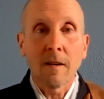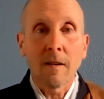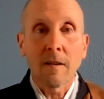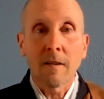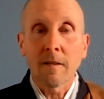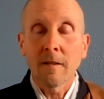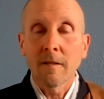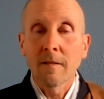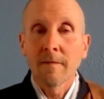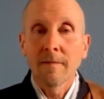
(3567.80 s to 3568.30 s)

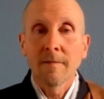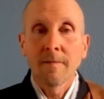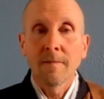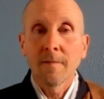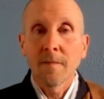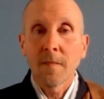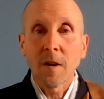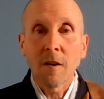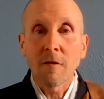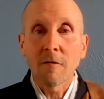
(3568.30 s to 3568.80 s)
our
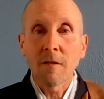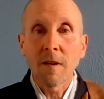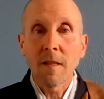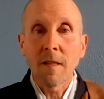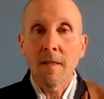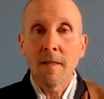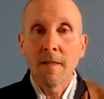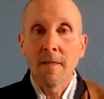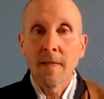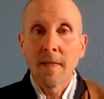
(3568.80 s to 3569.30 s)

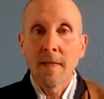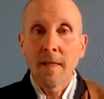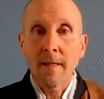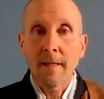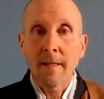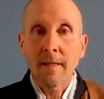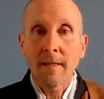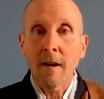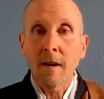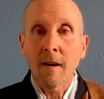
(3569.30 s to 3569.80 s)
current
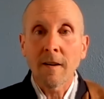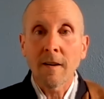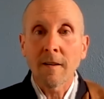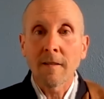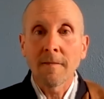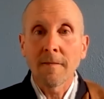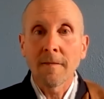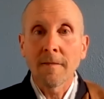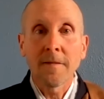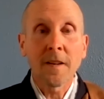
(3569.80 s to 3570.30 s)

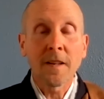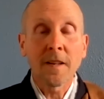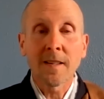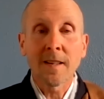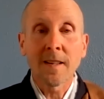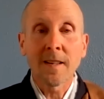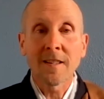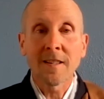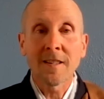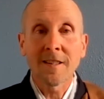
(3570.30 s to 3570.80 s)
thought
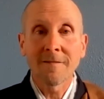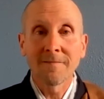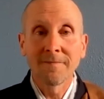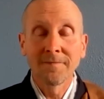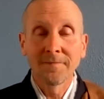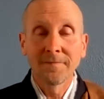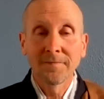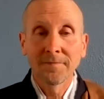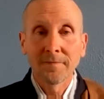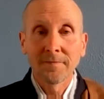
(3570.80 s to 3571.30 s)

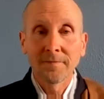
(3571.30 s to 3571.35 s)
fixation.